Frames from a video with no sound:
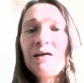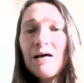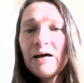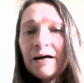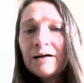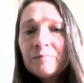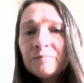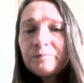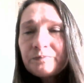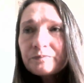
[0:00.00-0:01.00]

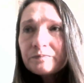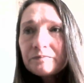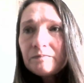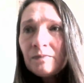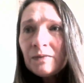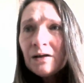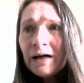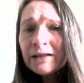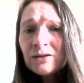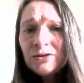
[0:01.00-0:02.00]
I
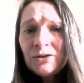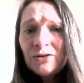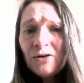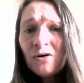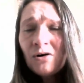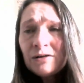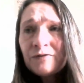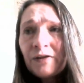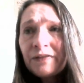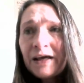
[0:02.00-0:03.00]
could do all of
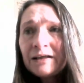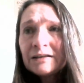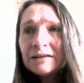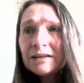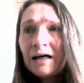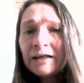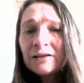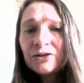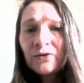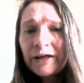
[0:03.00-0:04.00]
the things that I
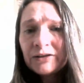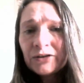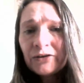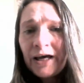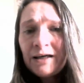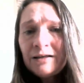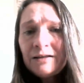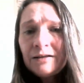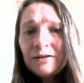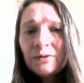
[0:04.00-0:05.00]
enjoyed doing,
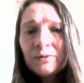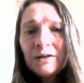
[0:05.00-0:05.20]
you know,